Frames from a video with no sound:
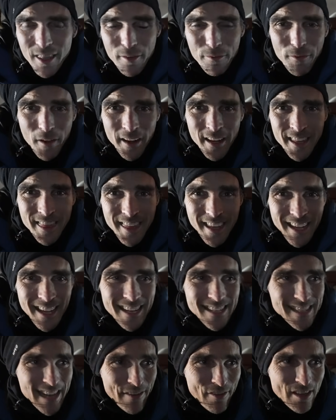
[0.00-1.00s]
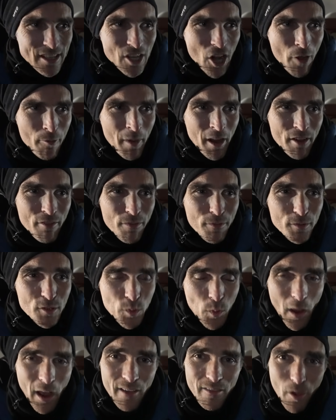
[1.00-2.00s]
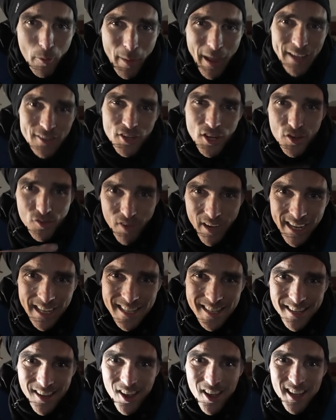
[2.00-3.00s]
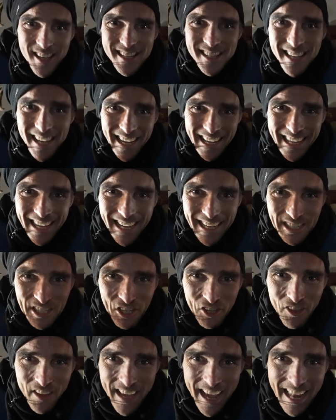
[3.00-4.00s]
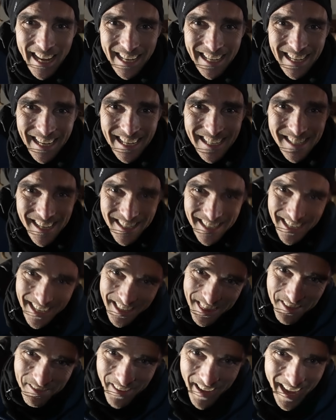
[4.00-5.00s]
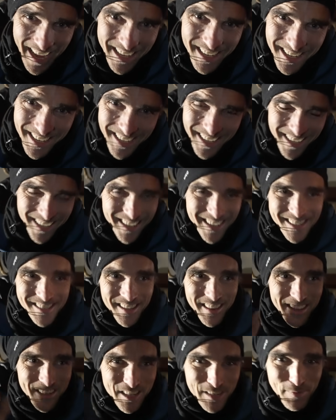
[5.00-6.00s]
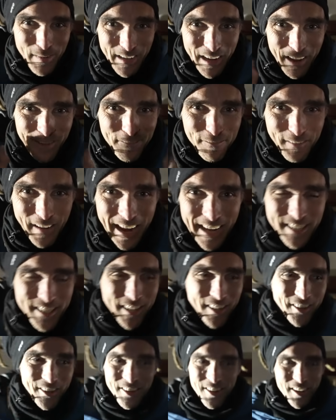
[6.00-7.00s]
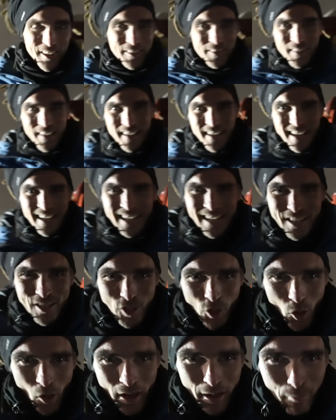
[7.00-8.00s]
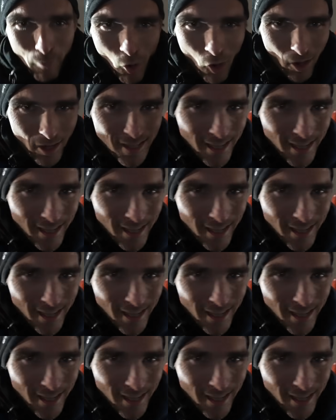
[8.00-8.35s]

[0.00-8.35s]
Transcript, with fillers: The funny thing is, every time my 12 volt battery restarts, it kicks on the LEDs underneath the van. So they just be like flashing on and off, drawing more